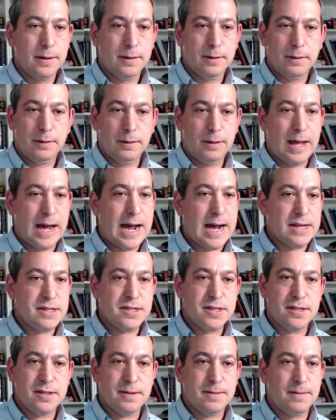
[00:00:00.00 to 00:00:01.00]

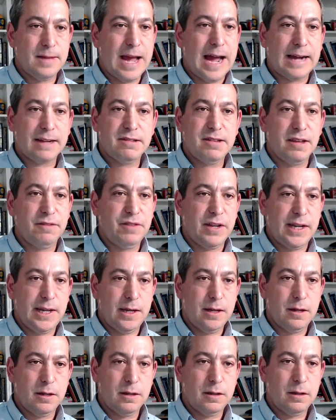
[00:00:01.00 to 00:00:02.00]
last
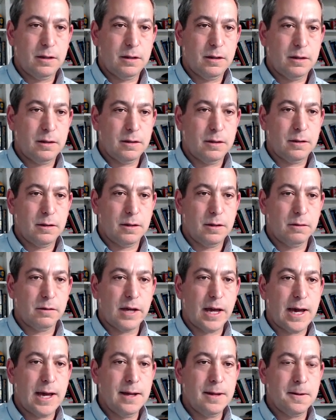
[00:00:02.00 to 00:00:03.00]
activity,
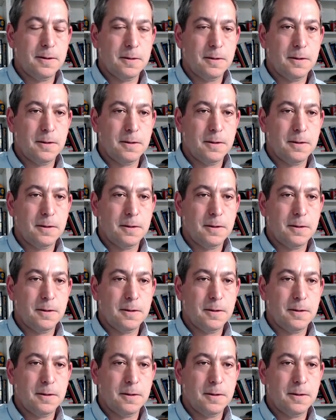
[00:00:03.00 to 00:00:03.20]
okay?